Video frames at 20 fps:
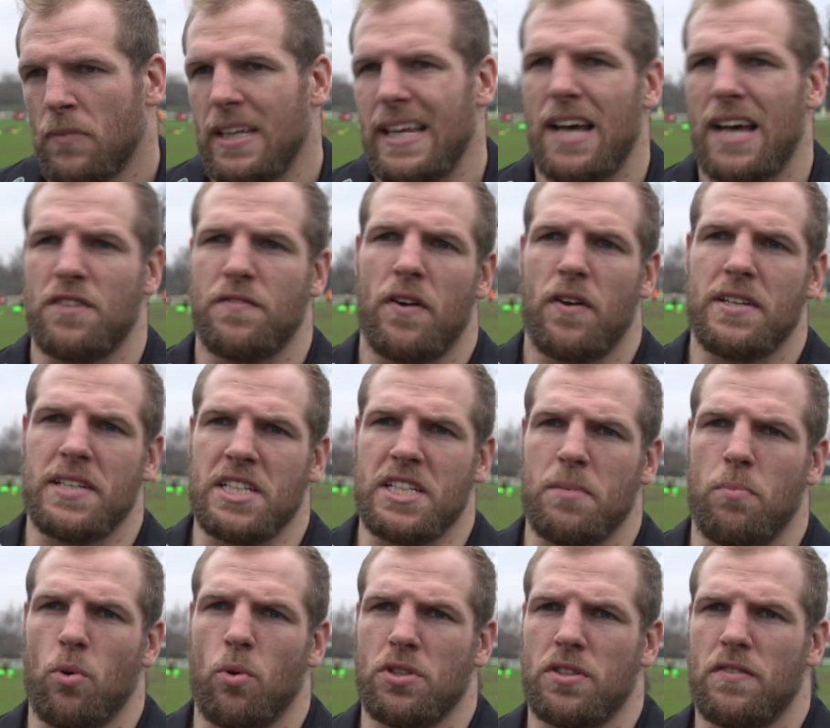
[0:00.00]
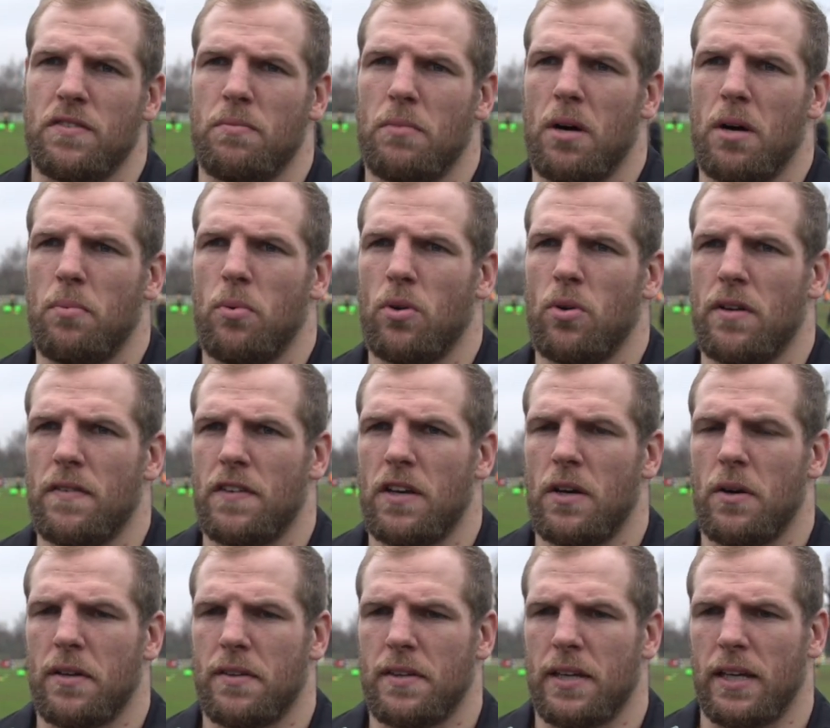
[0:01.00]
Yeah, it's very disappointing from our point of
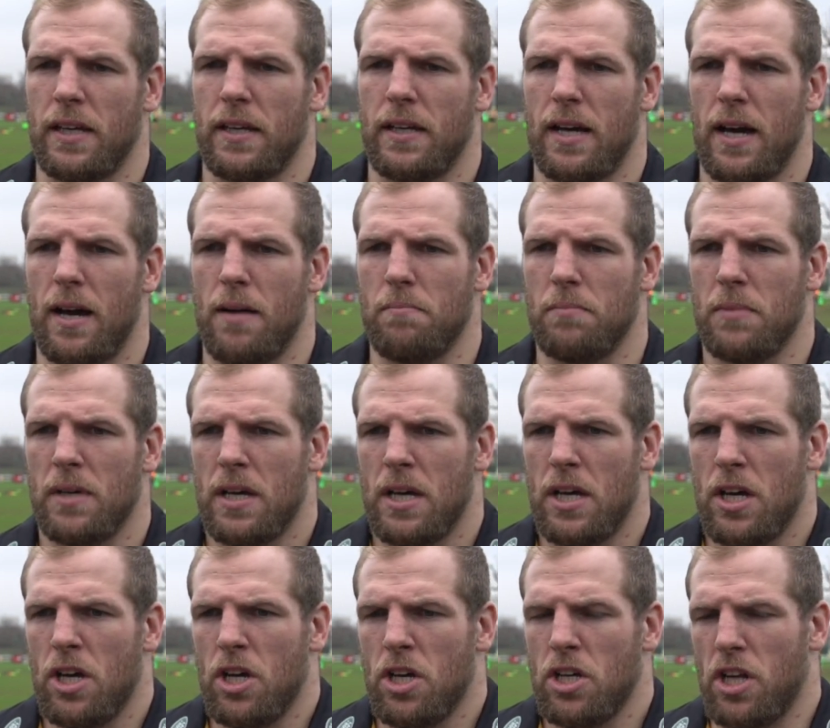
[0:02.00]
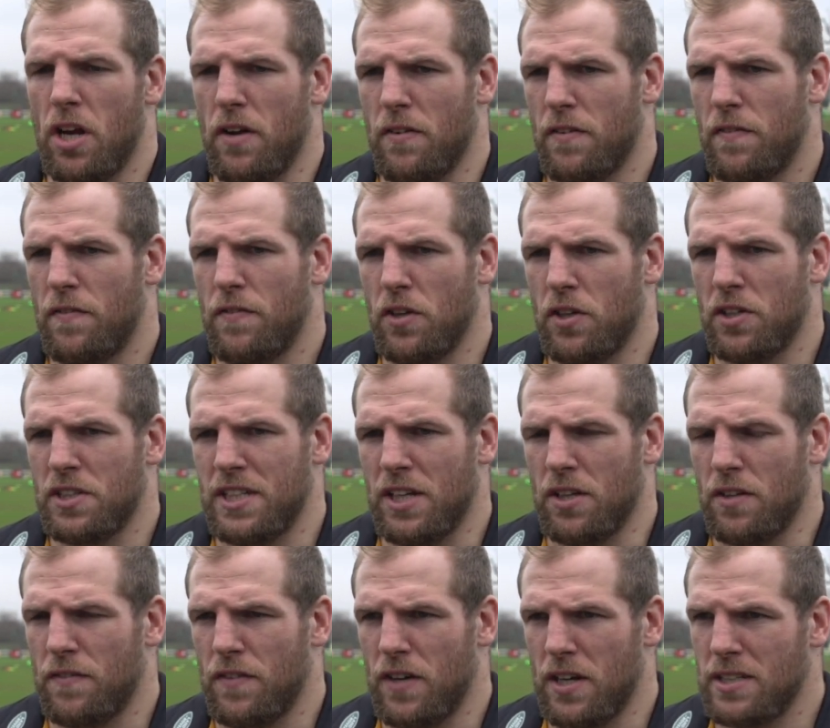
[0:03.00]
view. I think you know, you could see in
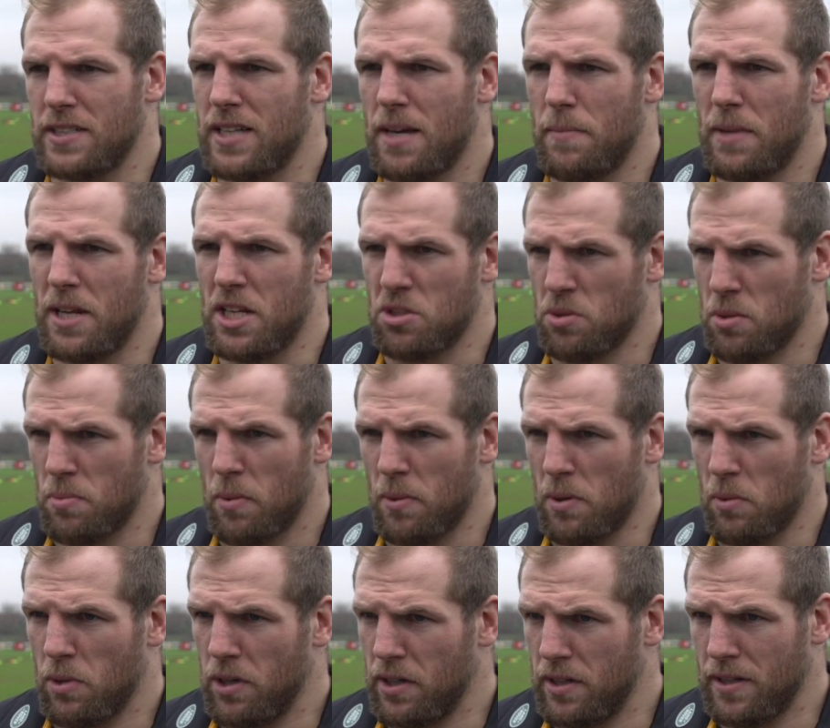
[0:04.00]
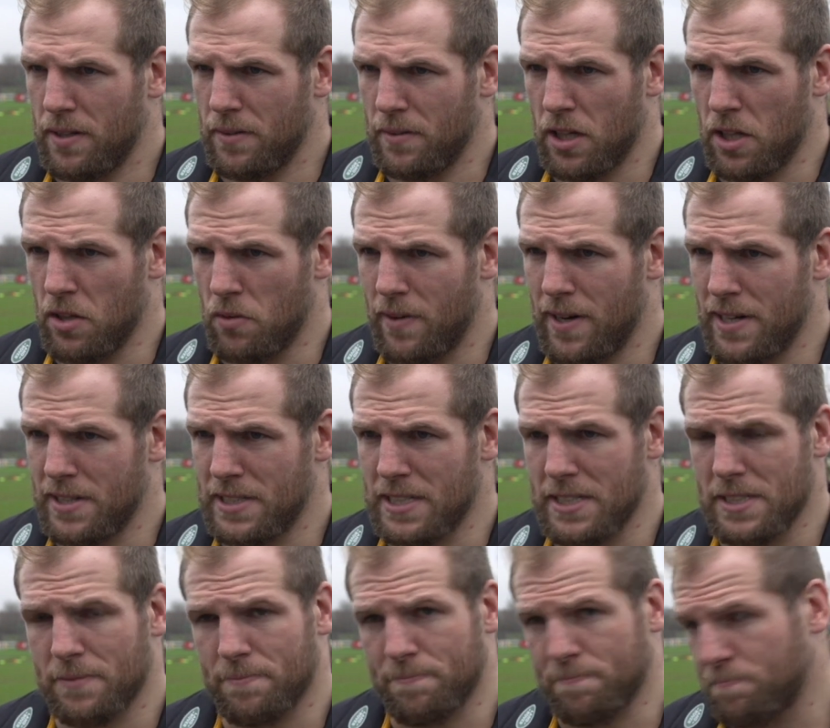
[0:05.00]
the first 10 minutes we probably weren't at the
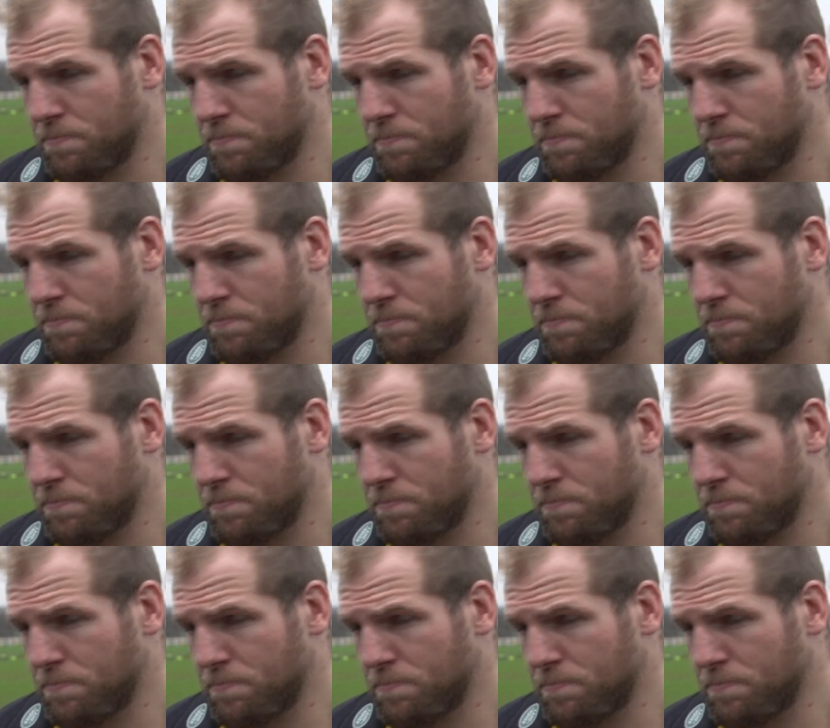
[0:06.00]
races.